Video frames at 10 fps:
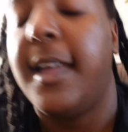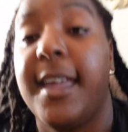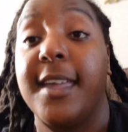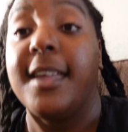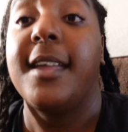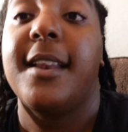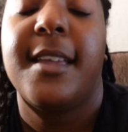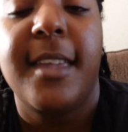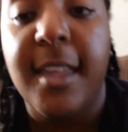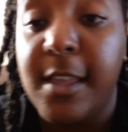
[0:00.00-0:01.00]
And
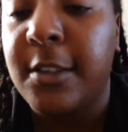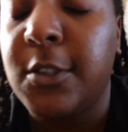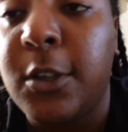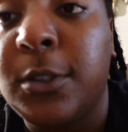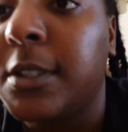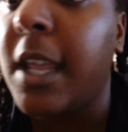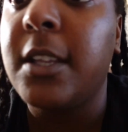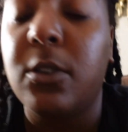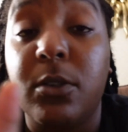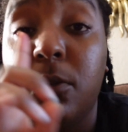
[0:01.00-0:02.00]
yeah, so
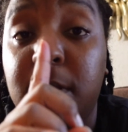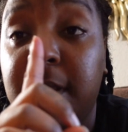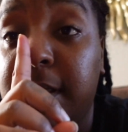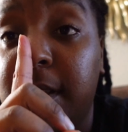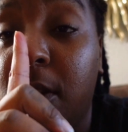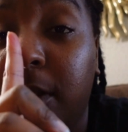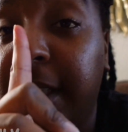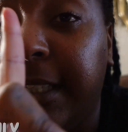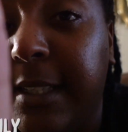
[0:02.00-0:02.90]
stay tuned. This is only